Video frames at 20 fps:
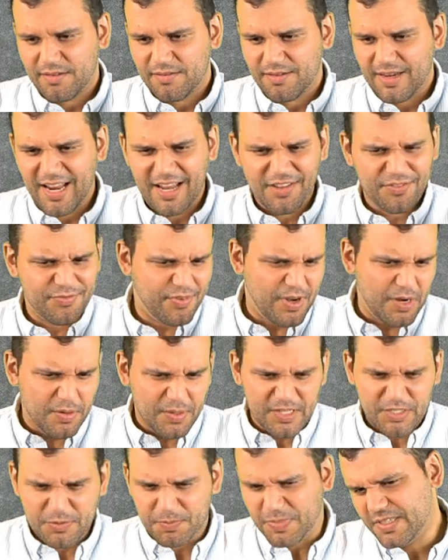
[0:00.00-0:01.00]
it has
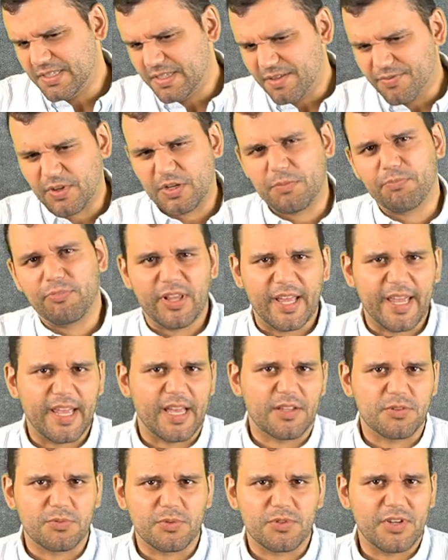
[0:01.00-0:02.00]
very specific
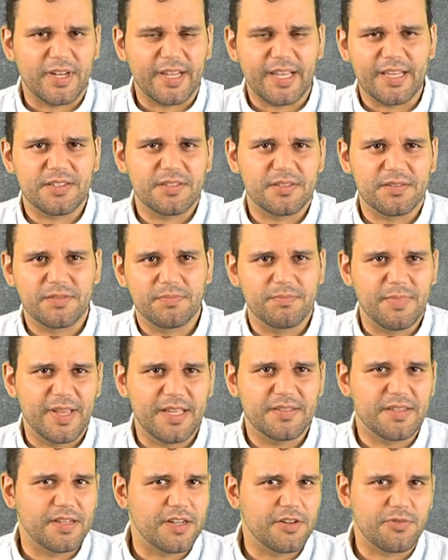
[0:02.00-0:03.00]
plans, which I guess
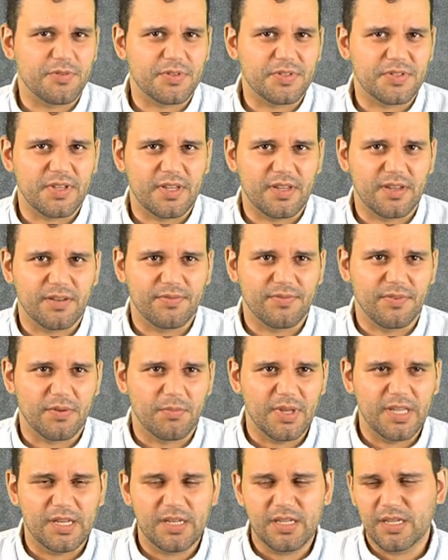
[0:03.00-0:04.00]
makes it interesting for
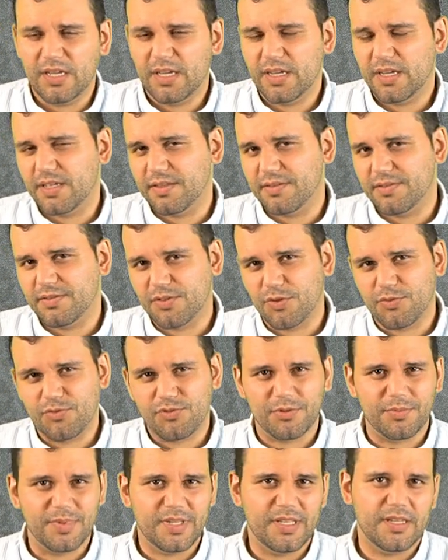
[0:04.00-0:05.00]
media and
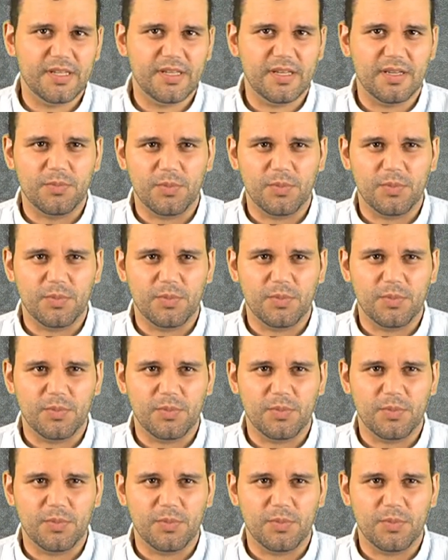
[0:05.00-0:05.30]
social media